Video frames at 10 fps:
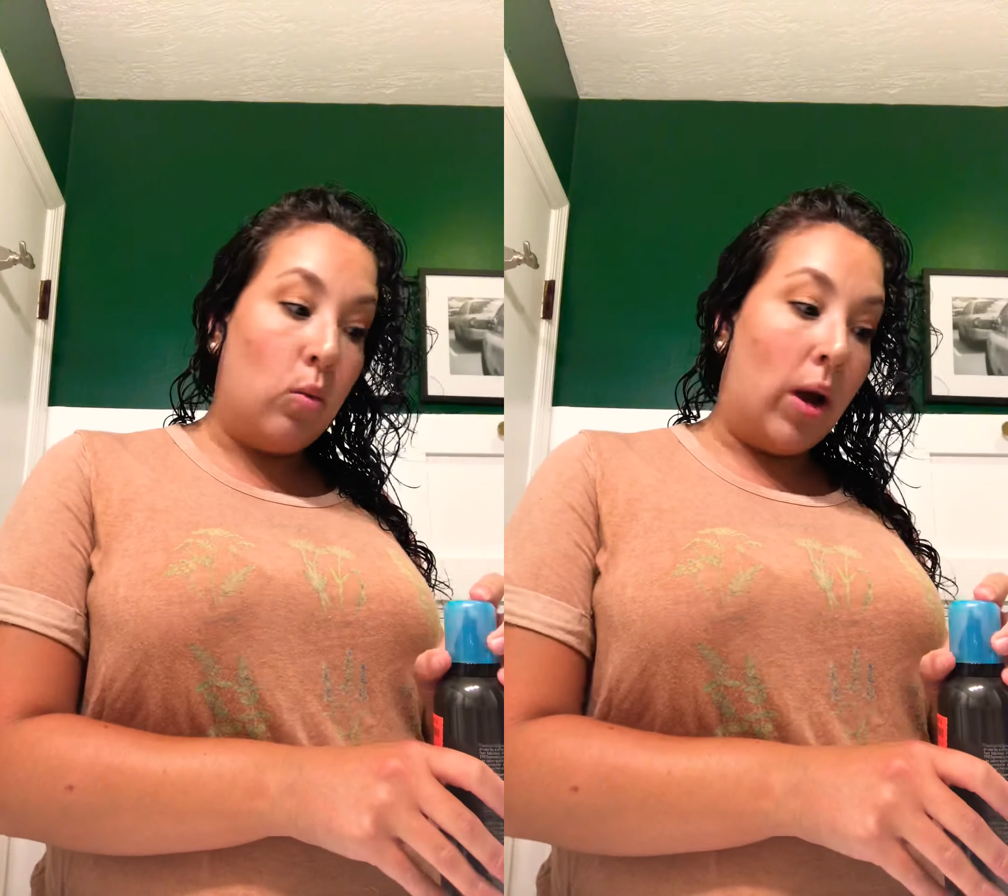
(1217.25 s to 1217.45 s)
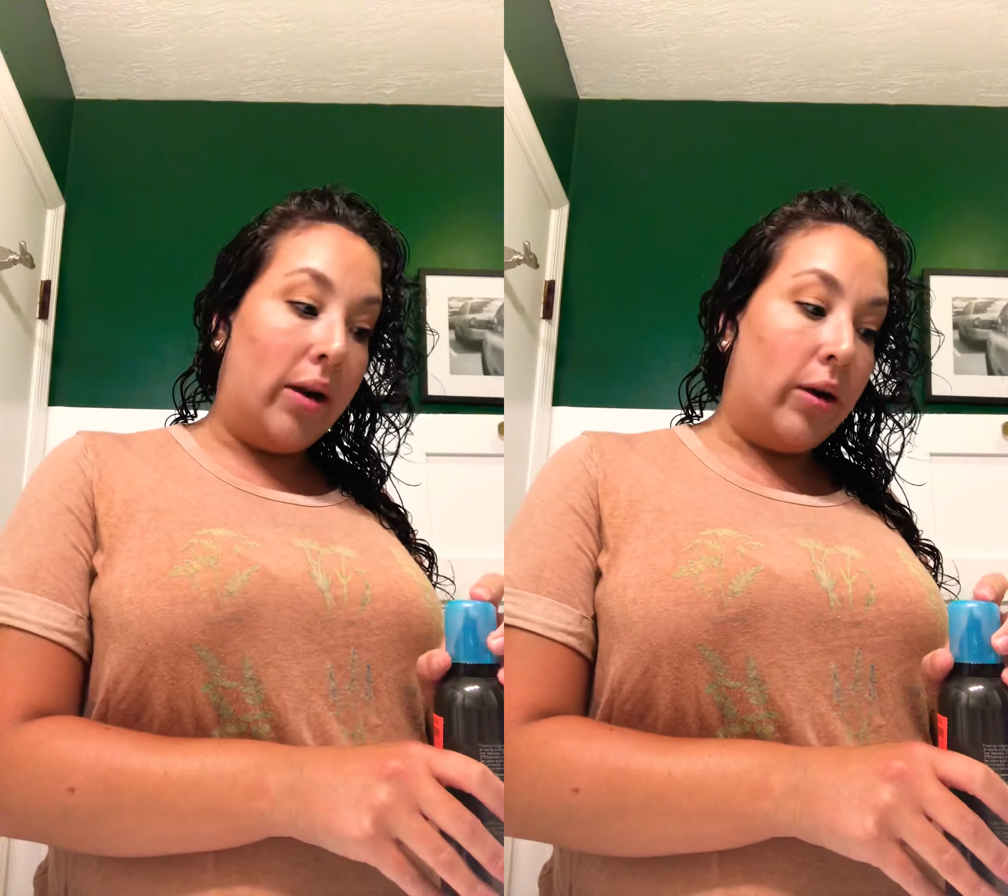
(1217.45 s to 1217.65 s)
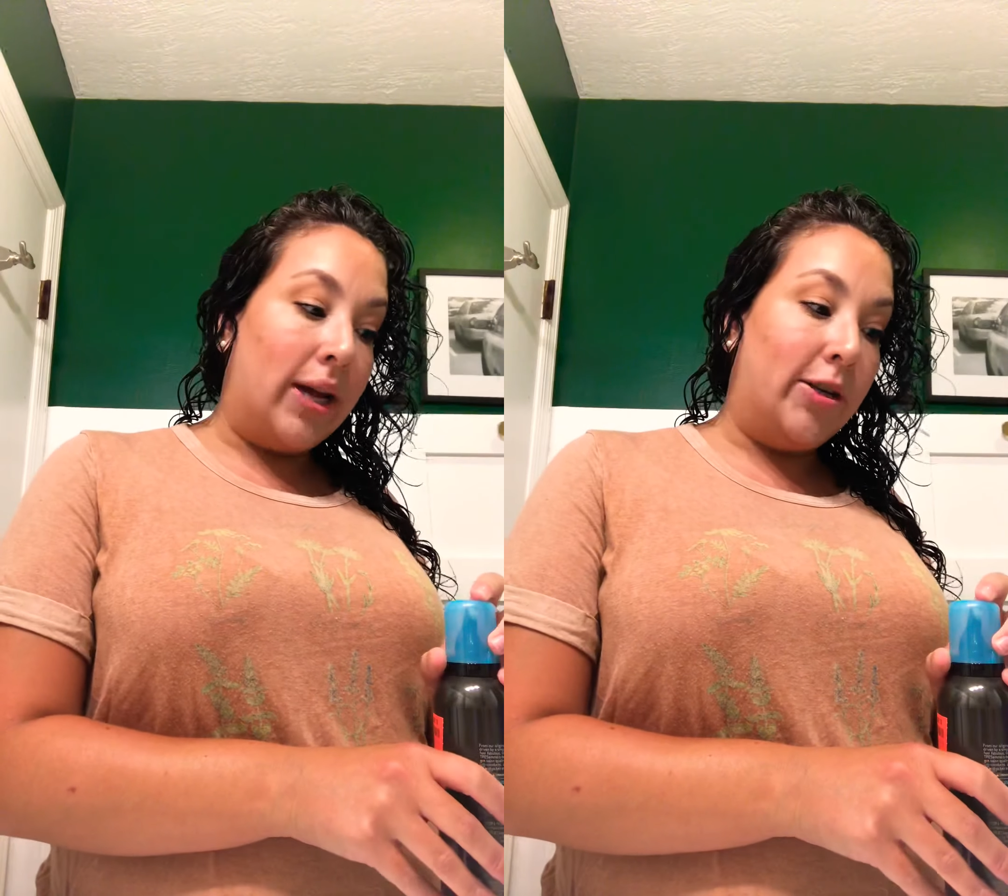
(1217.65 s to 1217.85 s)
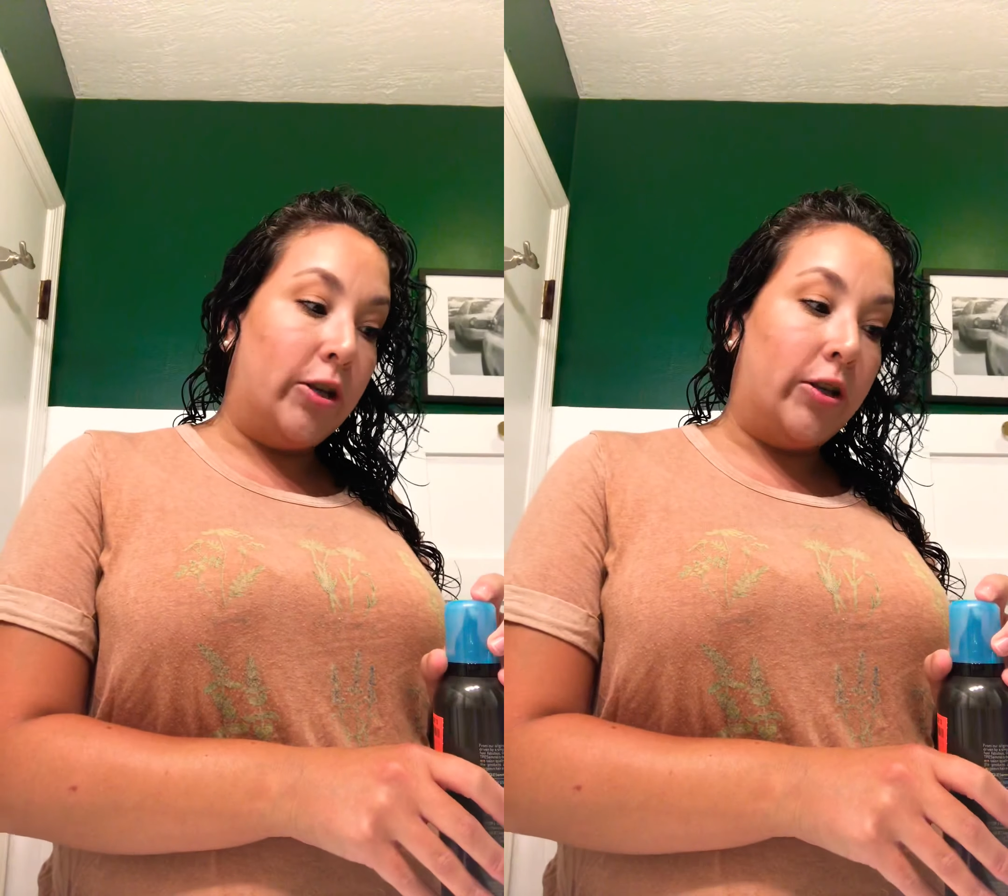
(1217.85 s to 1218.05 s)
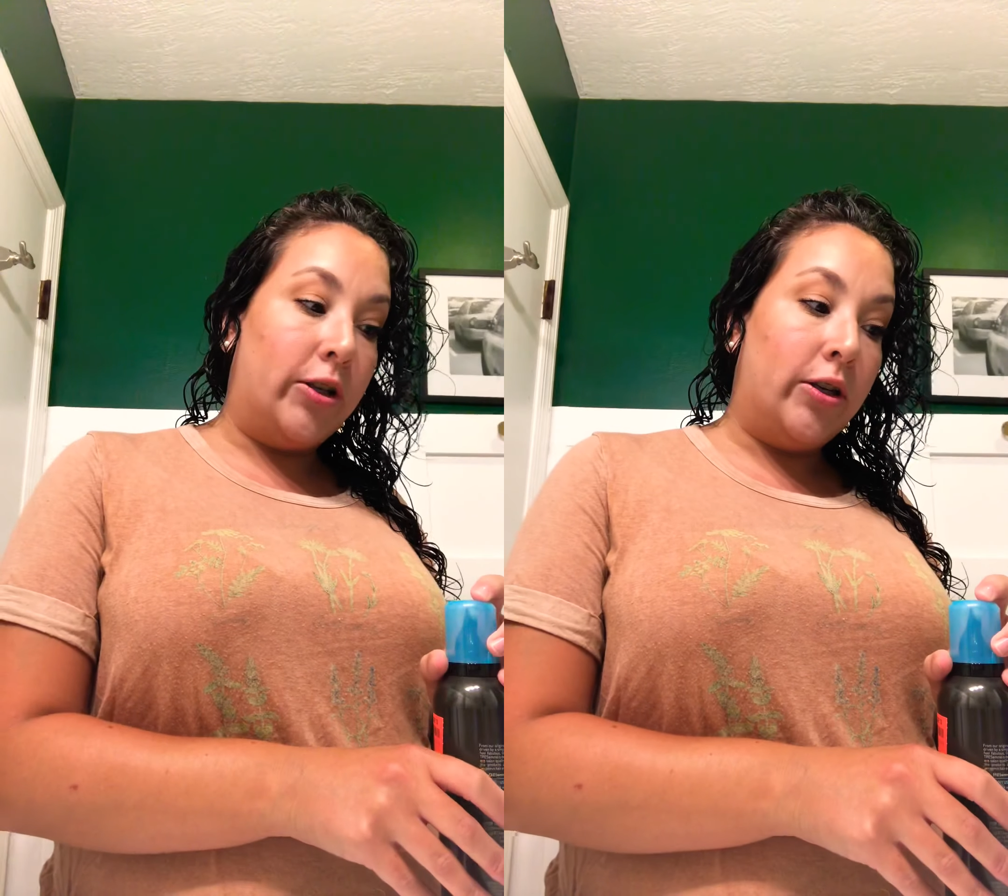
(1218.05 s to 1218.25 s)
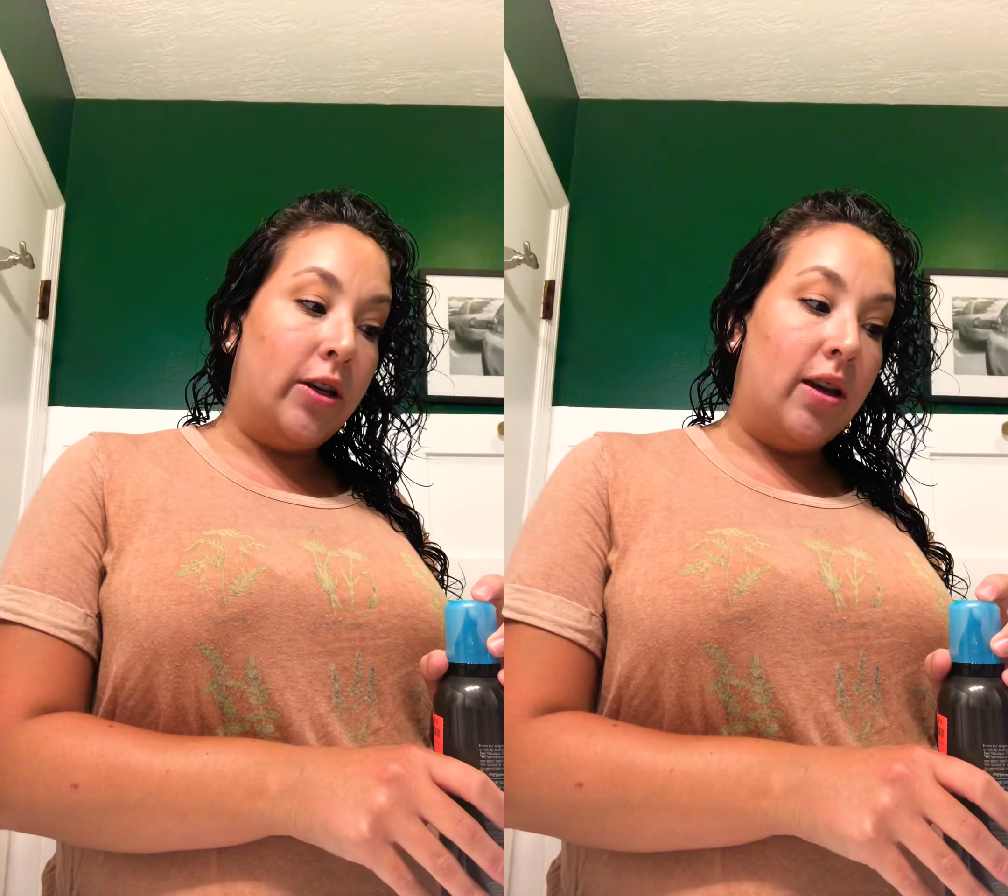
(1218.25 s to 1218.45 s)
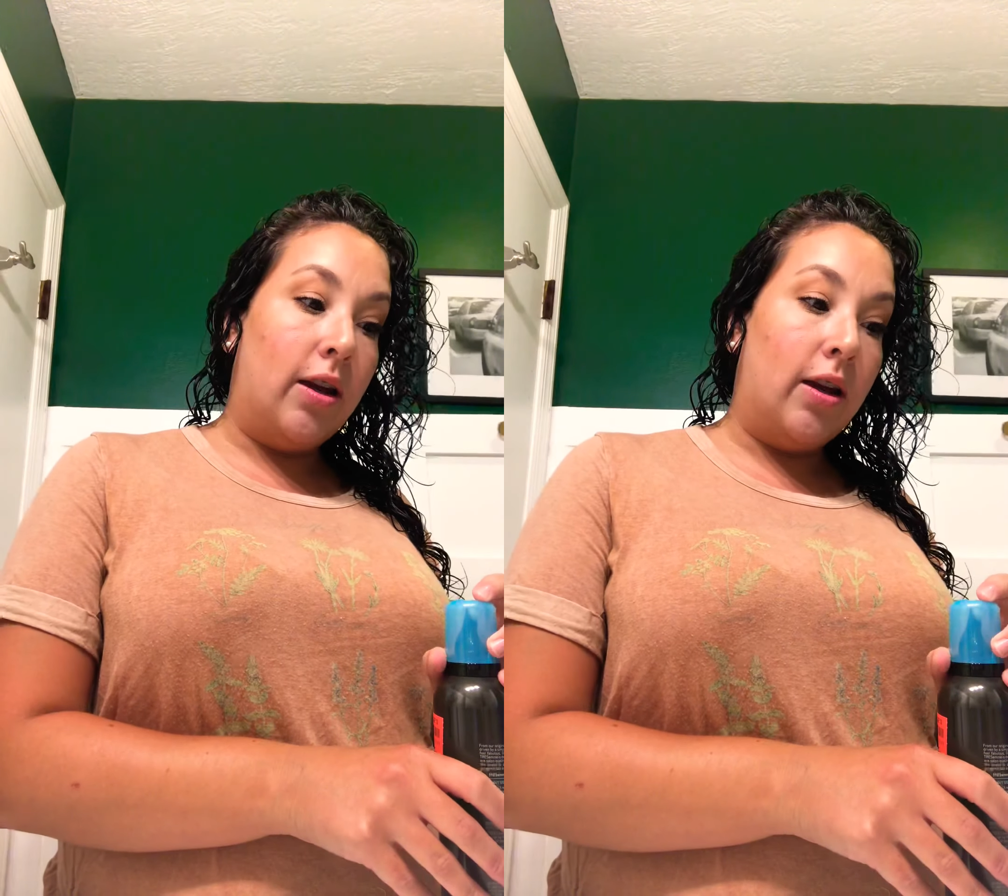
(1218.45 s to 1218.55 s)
Why don't I just